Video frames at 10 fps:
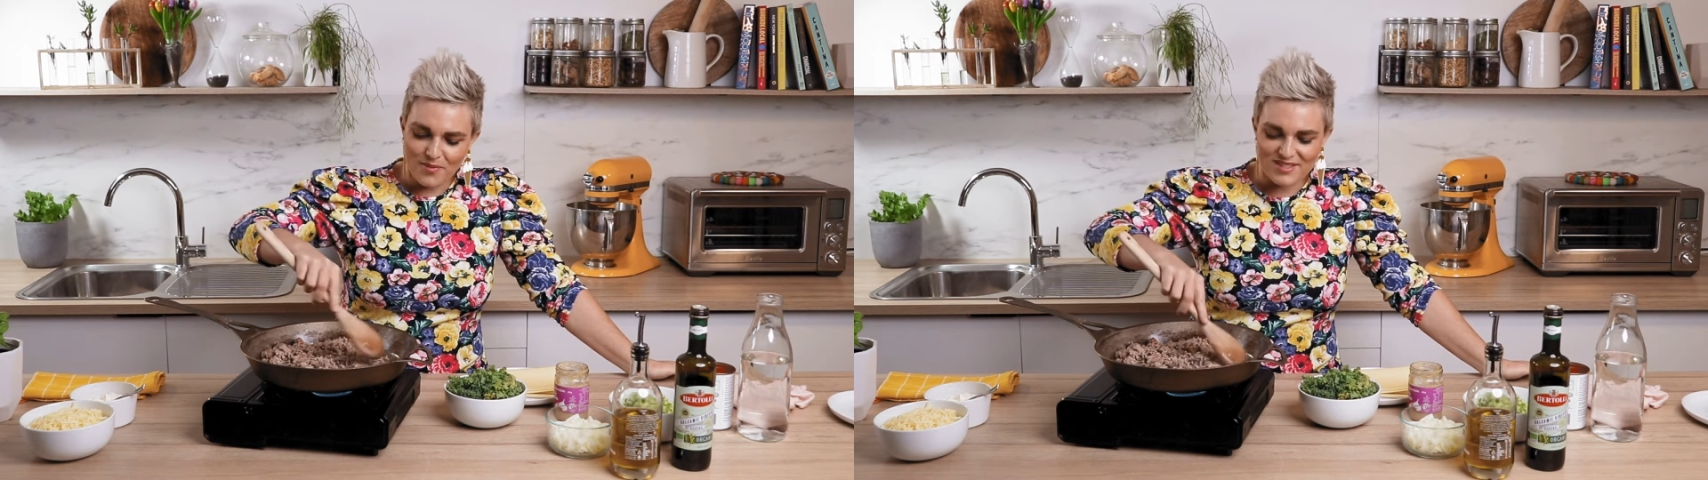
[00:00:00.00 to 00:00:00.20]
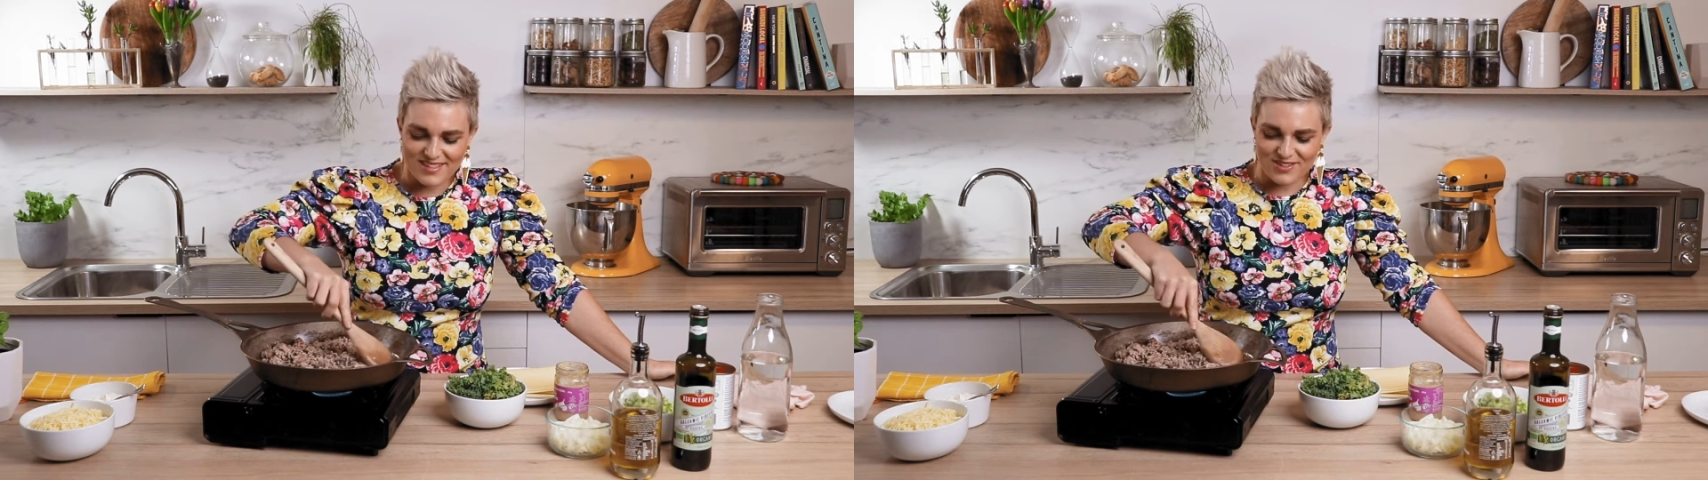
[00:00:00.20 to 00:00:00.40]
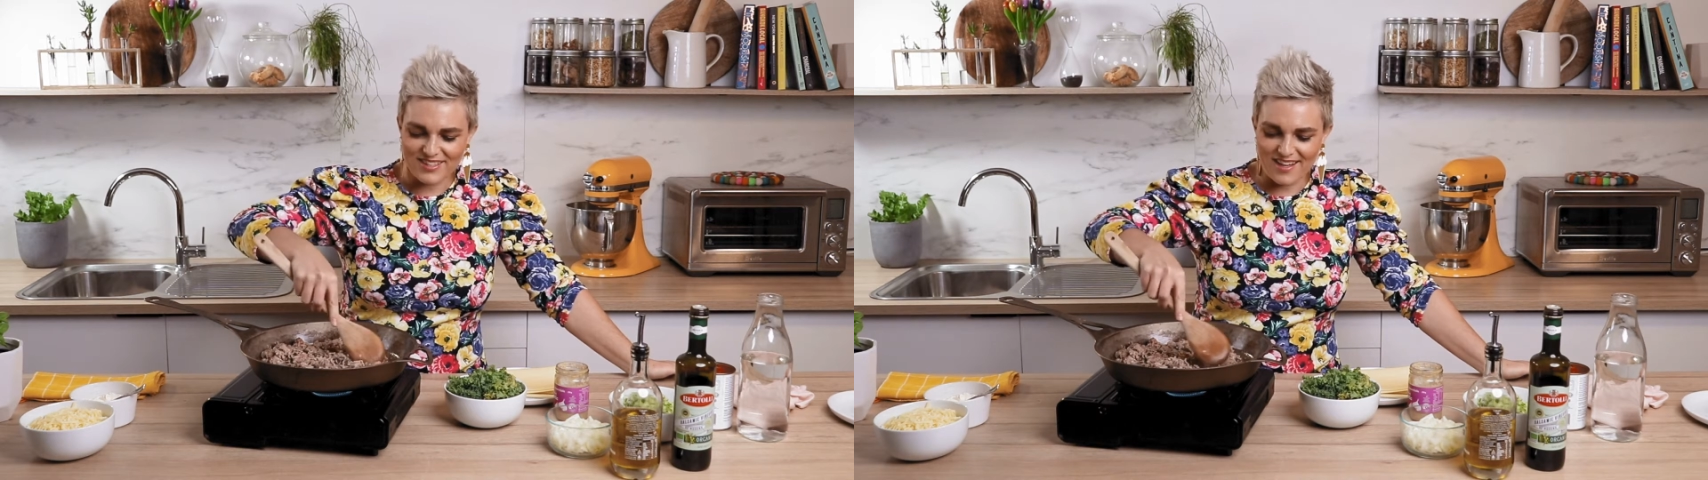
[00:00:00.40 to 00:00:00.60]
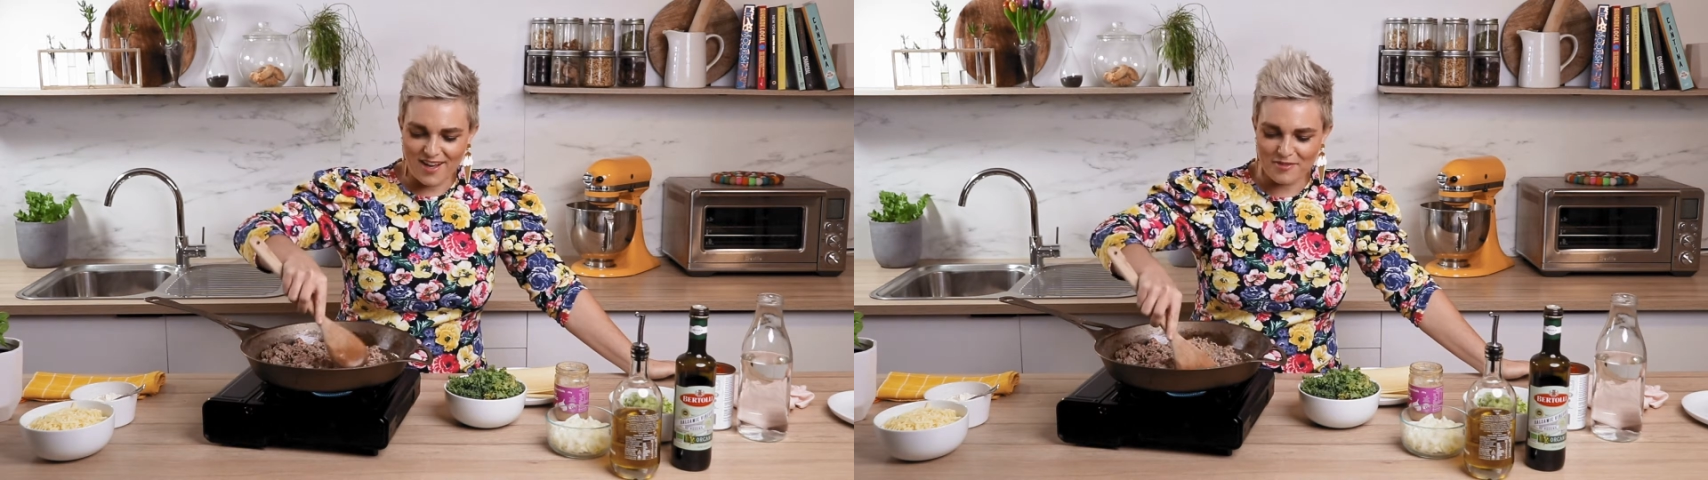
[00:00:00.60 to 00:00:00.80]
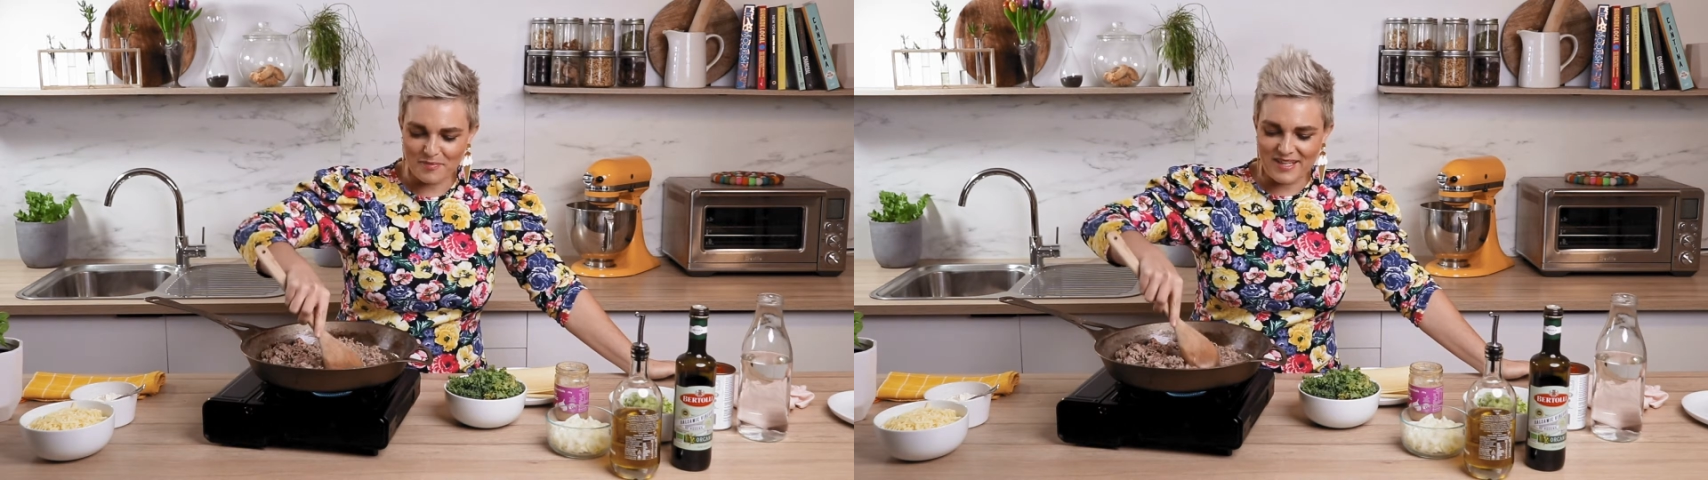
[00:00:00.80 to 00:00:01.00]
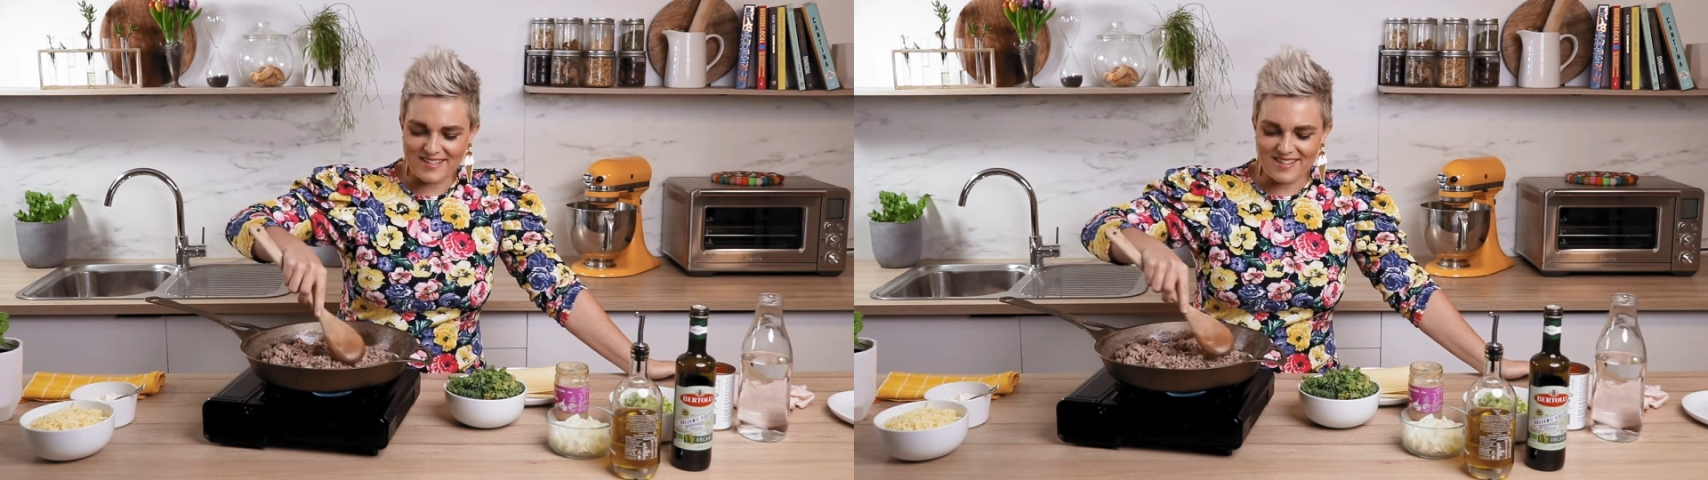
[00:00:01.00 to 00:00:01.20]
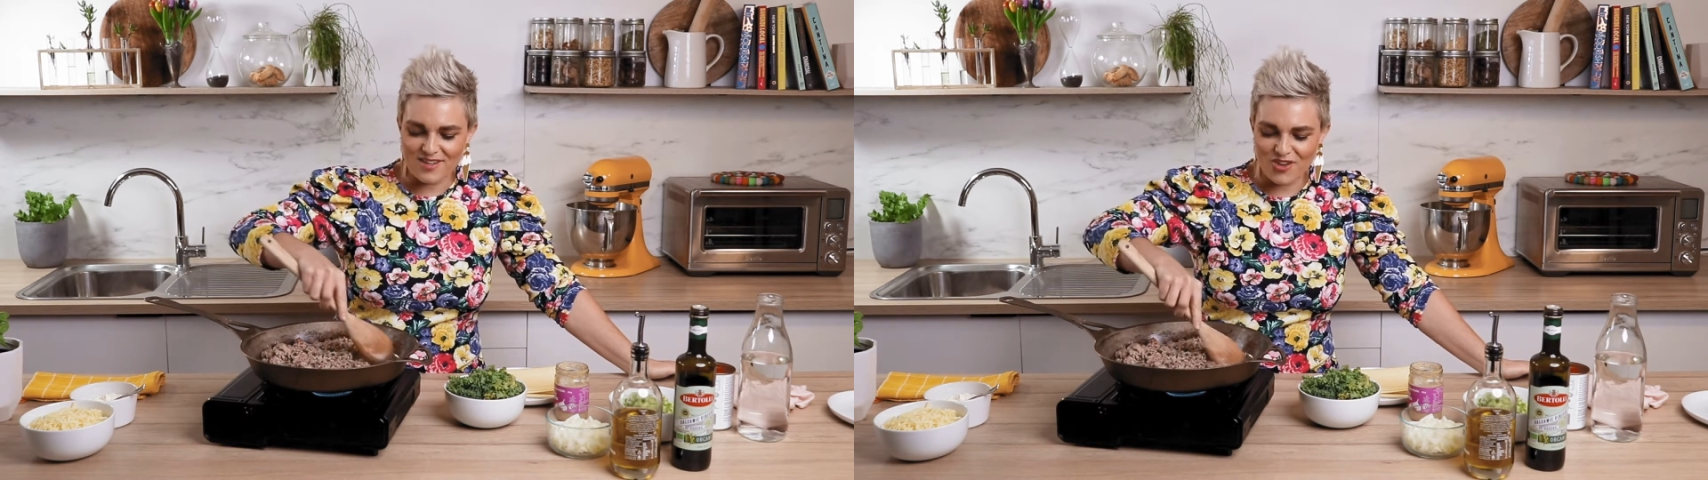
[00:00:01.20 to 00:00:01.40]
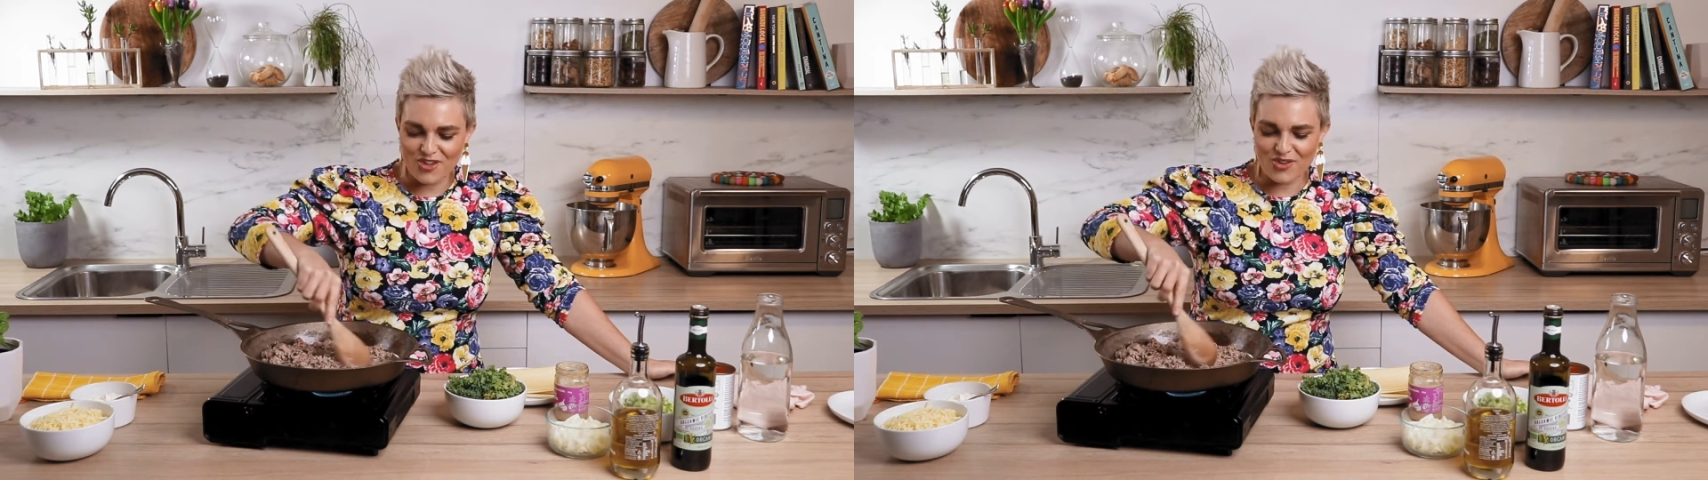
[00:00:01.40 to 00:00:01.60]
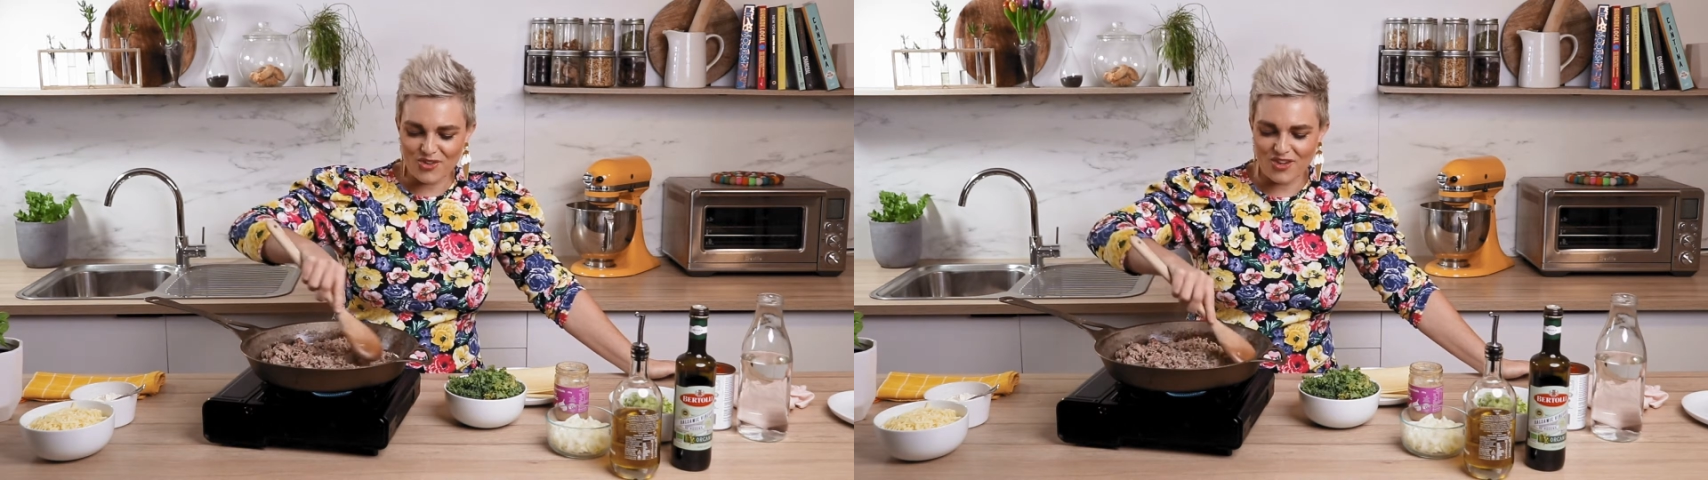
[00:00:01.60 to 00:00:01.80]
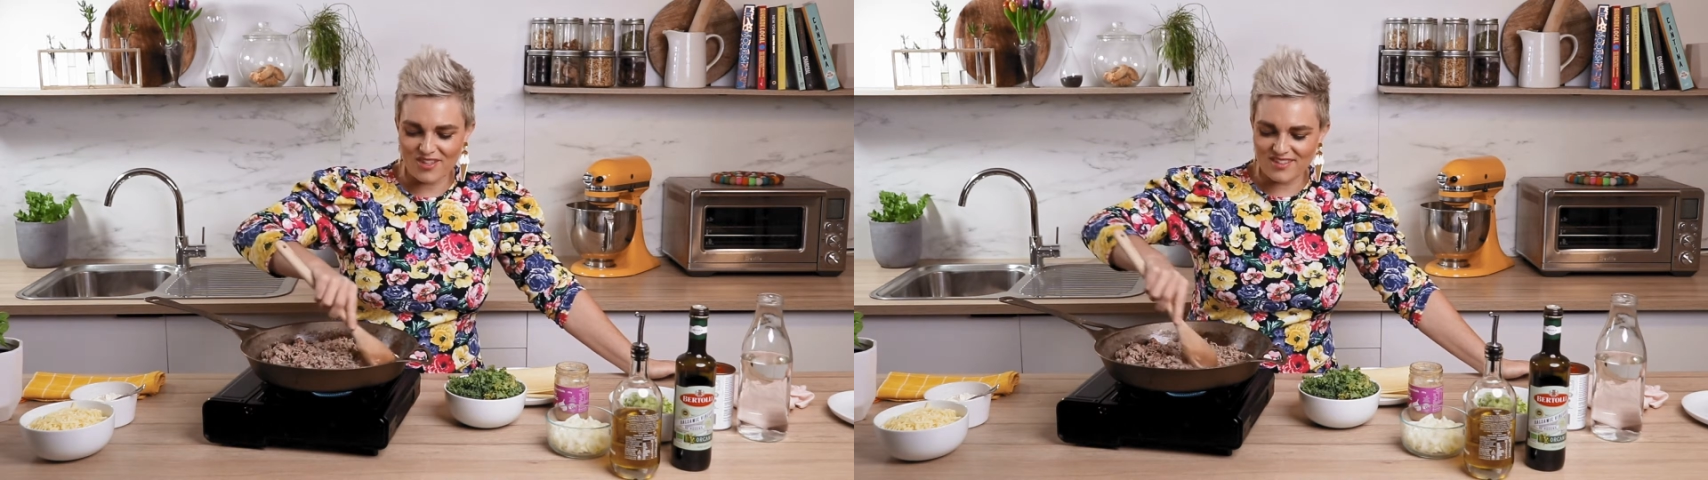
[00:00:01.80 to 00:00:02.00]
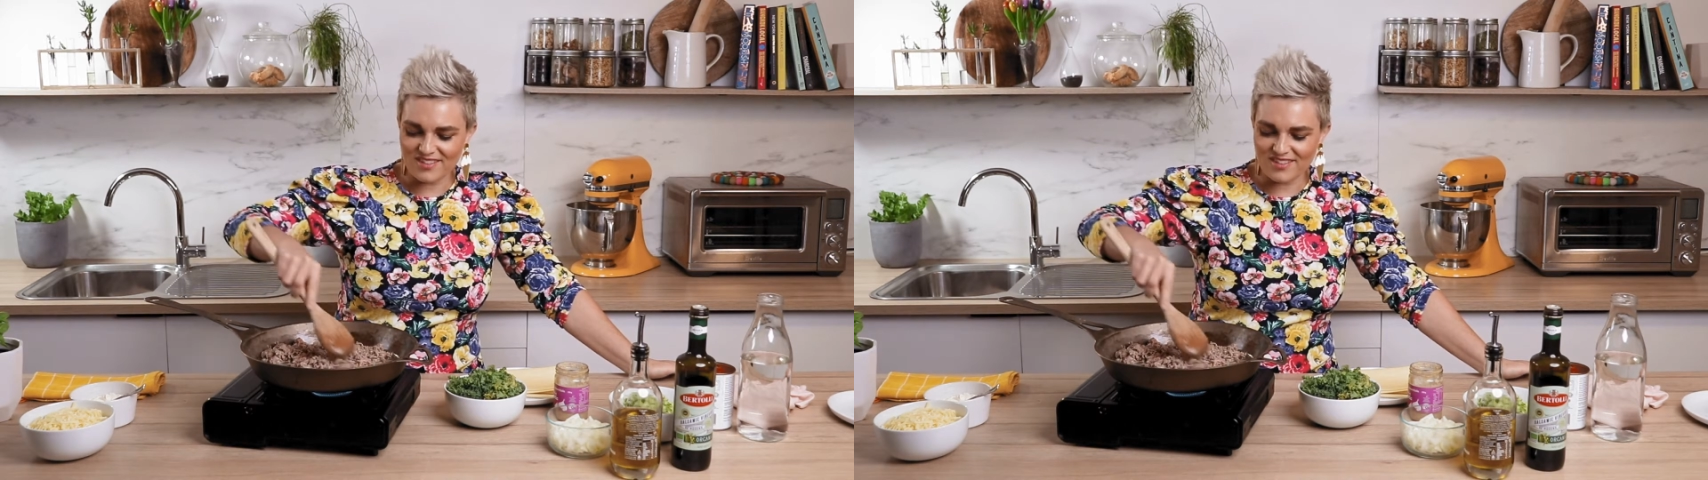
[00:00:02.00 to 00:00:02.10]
It was a guilty laugh because I know you're not